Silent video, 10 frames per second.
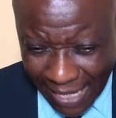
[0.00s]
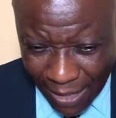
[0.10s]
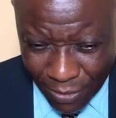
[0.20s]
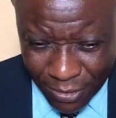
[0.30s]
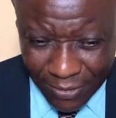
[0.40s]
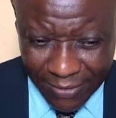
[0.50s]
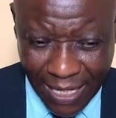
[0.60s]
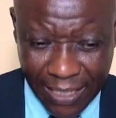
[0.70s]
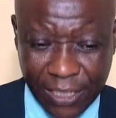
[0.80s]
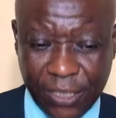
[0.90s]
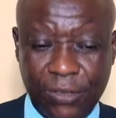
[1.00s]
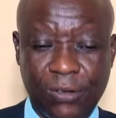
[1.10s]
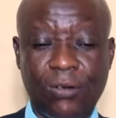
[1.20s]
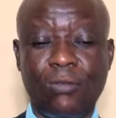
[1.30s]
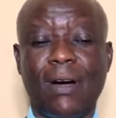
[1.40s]
I want to thank
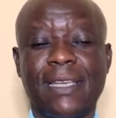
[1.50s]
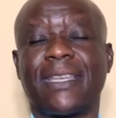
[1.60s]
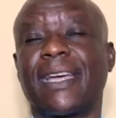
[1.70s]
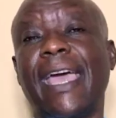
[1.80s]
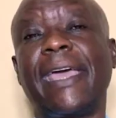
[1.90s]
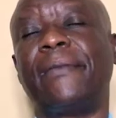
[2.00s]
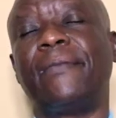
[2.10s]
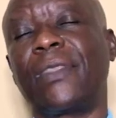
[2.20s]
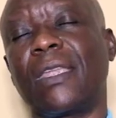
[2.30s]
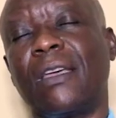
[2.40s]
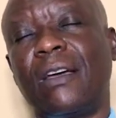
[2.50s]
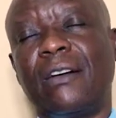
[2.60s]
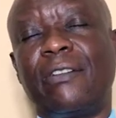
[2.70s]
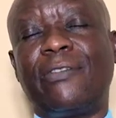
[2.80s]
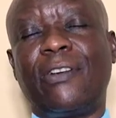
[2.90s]
you once again
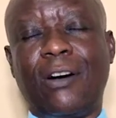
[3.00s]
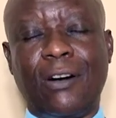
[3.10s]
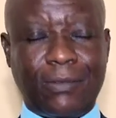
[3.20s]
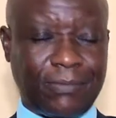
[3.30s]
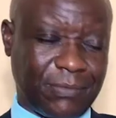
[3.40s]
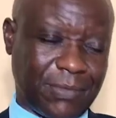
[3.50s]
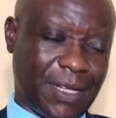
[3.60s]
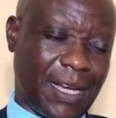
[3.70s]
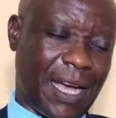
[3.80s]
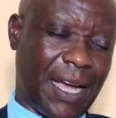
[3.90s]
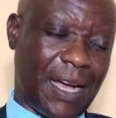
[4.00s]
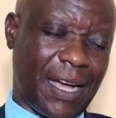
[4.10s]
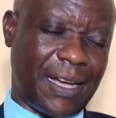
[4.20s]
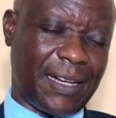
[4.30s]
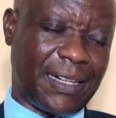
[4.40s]
for
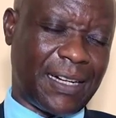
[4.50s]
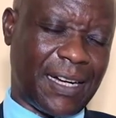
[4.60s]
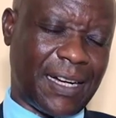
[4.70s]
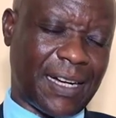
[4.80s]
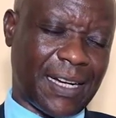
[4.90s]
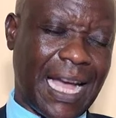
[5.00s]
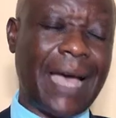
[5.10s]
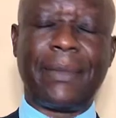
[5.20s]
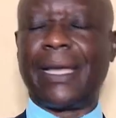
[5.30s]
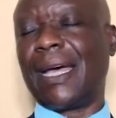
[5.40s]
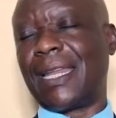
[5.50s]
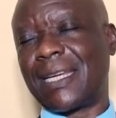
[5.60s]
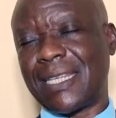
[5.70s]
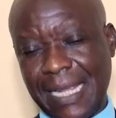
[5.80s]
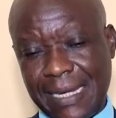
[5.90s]
coming and
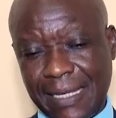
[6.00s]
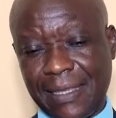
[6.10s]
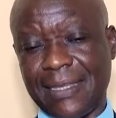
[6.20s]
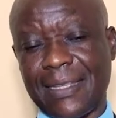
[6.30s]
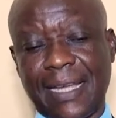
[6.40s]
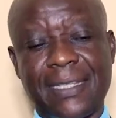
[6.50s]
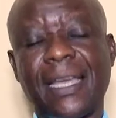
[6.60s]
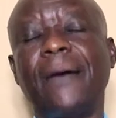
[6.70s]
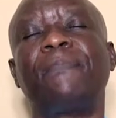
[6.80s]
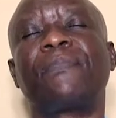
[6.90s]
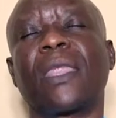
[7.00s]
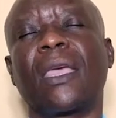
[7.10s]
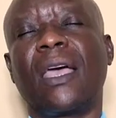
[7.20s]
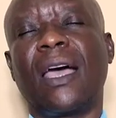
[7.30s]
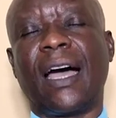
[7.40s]
attending this lecture,
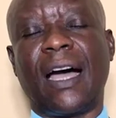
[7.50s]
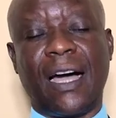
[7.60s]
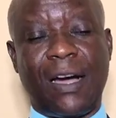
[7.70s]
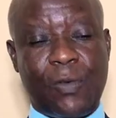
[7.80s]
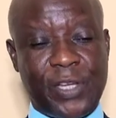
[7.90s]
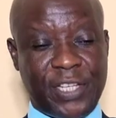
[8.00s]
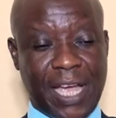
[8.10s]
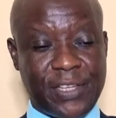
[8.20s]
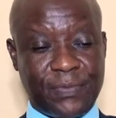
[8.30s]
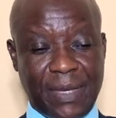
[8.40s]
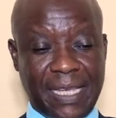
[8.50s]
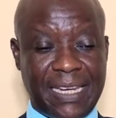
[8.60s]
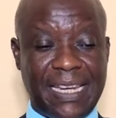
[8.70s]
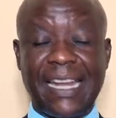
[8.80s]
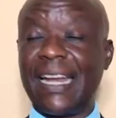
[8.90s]
which has
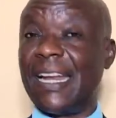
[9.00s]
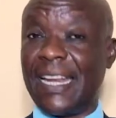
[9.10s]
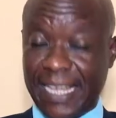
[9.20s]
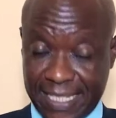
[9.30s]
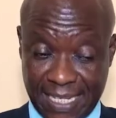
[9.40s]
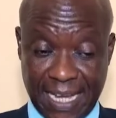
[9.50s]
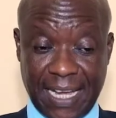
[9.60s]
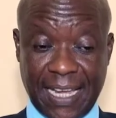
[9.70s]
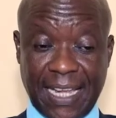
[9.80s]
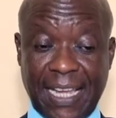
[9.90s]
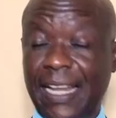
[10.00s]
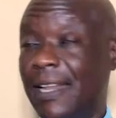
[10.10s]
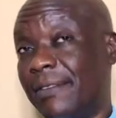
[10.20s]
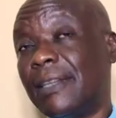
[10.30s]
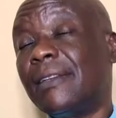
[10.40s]
been lecture
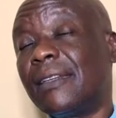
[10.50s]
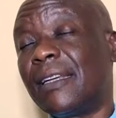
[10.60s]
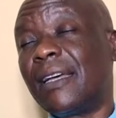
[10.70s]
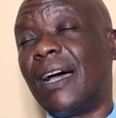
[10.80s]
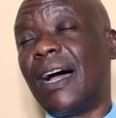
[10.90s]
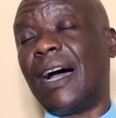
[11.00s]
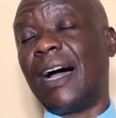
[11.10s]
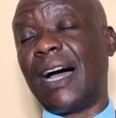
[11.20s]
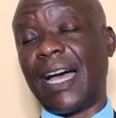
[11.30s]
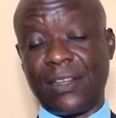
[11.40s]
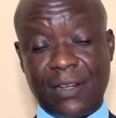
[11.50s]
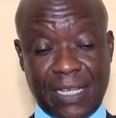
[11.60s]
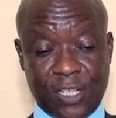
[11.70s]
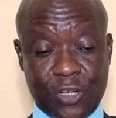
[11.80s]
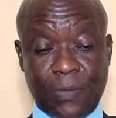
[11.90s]
11,
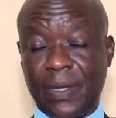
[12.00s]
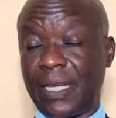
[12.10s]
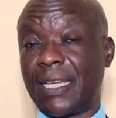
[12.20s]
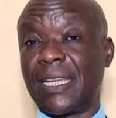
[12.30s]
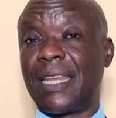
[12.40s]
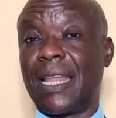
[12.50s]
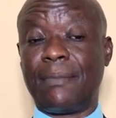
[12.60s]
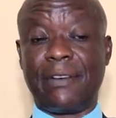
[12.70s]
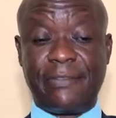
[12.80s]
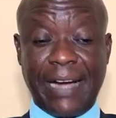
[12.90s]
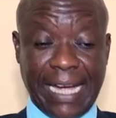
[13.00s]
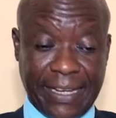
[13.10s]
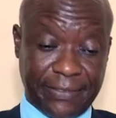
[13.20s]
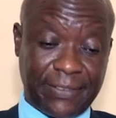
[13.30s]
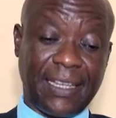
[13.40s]
handling topic number
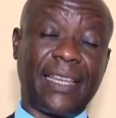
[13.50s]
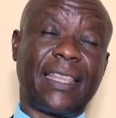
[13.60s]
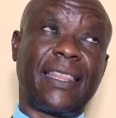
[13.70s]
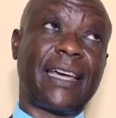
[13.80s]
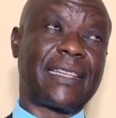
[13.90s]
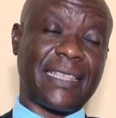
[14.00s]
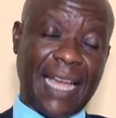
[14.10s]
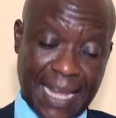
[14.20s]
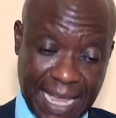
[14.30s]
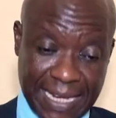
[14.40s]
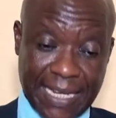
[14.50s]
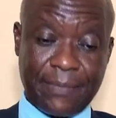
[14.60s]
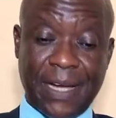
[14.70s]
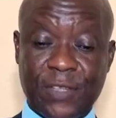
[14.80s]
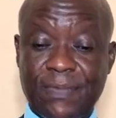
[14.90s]
5, that is
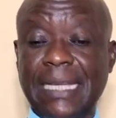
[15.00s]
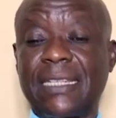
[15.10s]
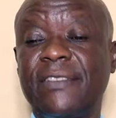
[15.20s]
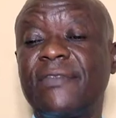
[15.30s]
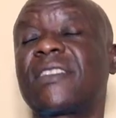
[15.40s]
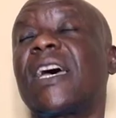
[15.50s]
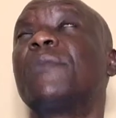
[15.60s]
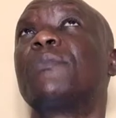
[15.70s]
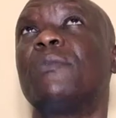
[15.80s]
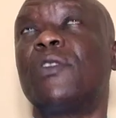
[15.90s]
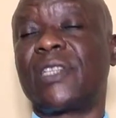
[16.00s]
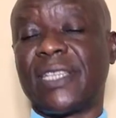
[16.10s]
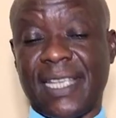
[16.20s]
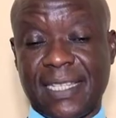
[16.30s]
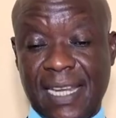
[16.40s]
aligning perspectives and
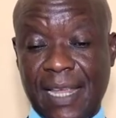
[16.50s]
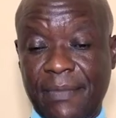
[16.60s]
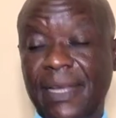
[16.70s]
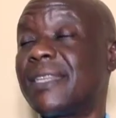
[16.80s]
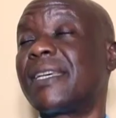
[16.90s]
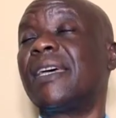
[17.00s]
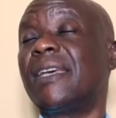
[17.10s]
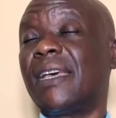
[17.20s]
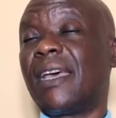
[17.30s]
promoting sustainability.